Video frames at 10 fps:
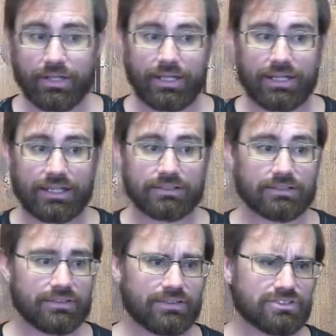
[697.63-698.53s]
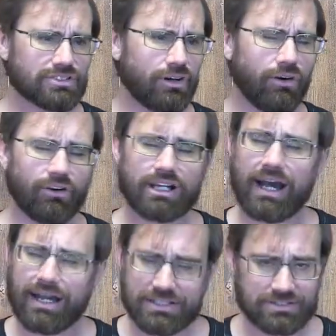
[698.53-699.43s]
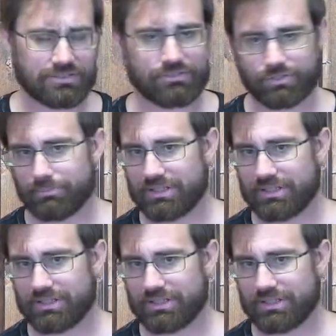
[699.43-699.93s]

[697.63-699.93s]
And there's all kinds of different